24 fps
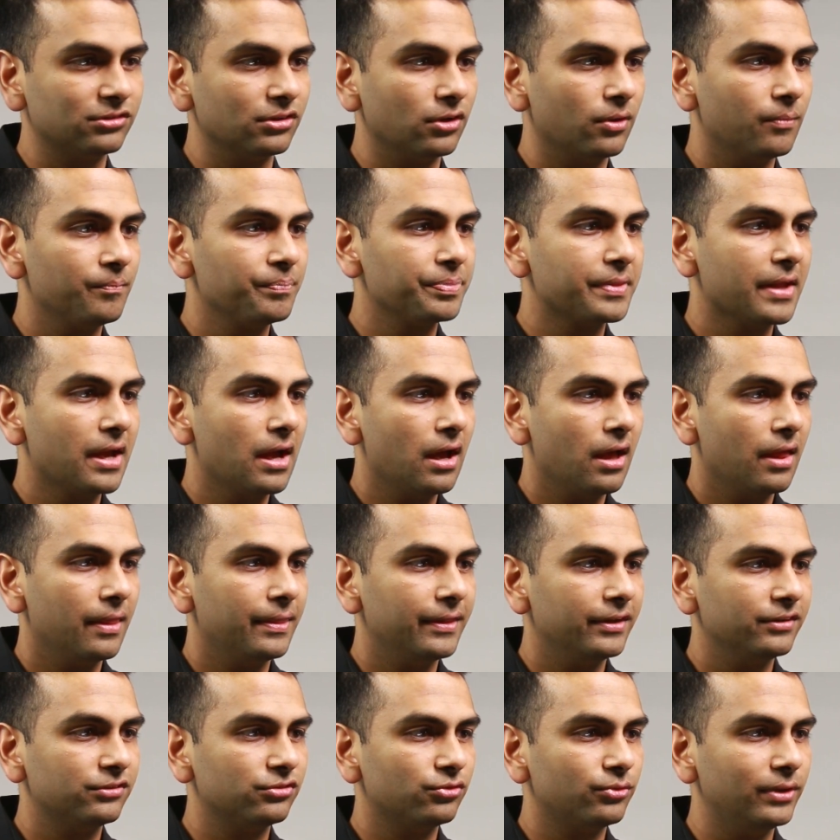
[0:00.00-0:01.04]
So
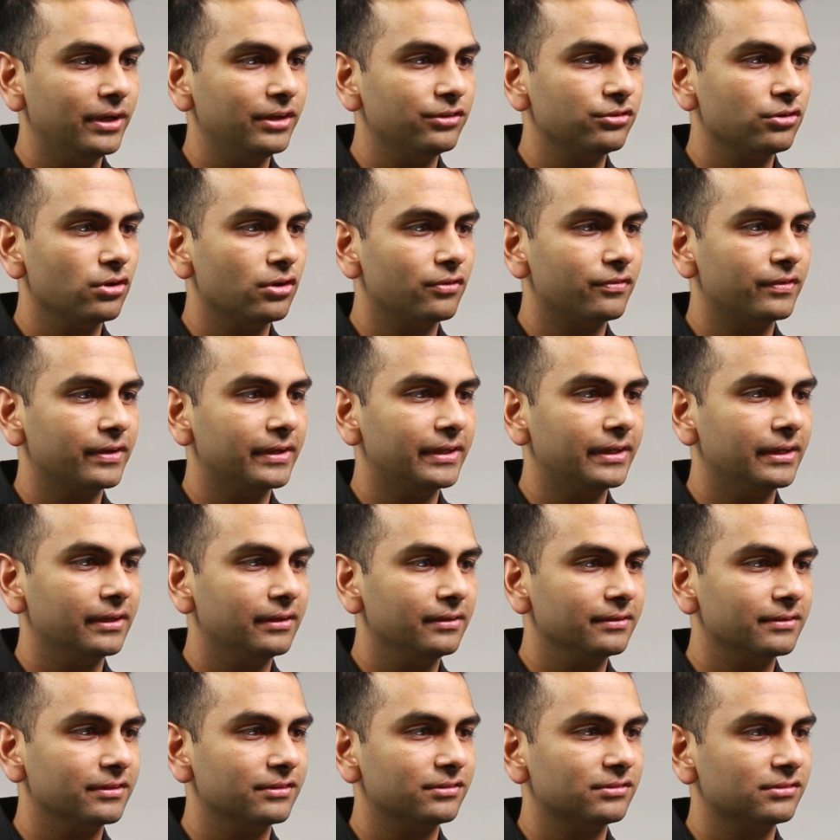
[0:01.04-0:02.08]
this region over
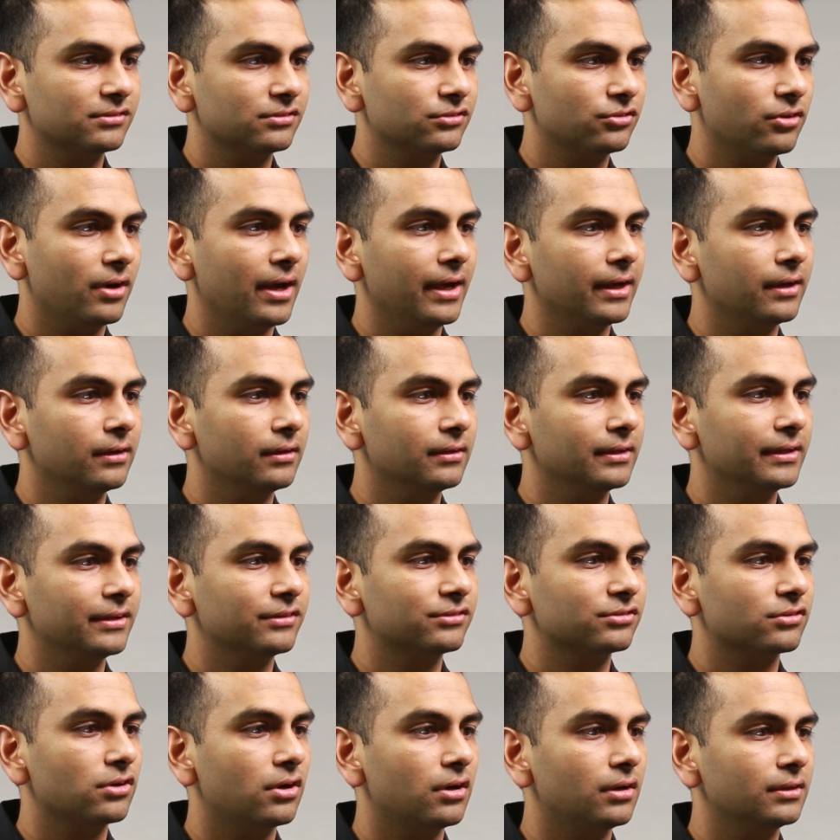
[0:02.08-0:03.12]
here, this triangle,
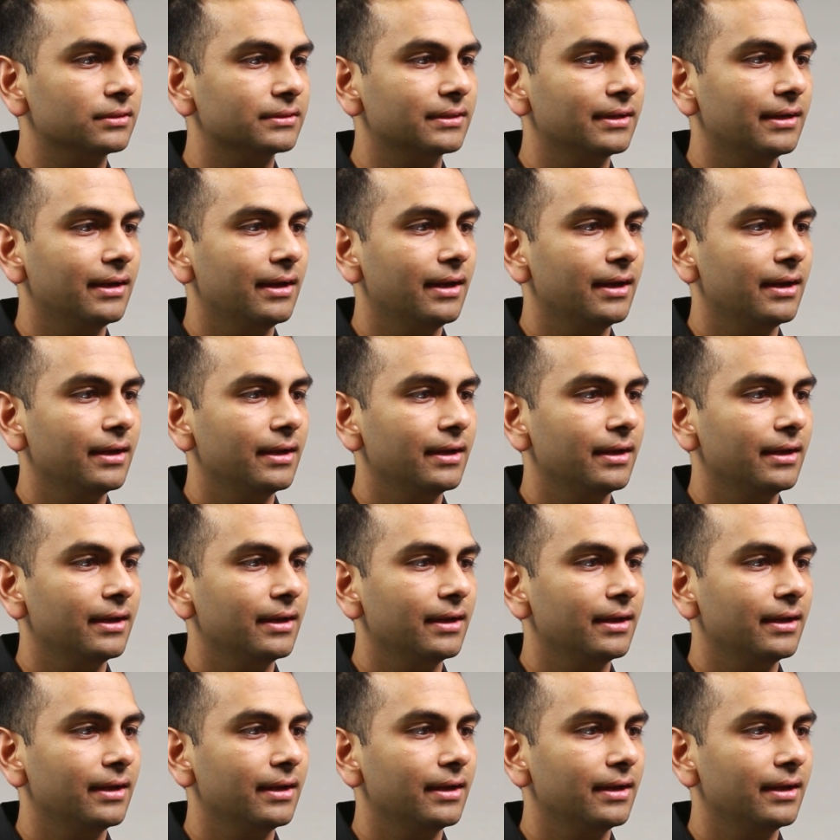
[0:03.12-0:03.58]
is called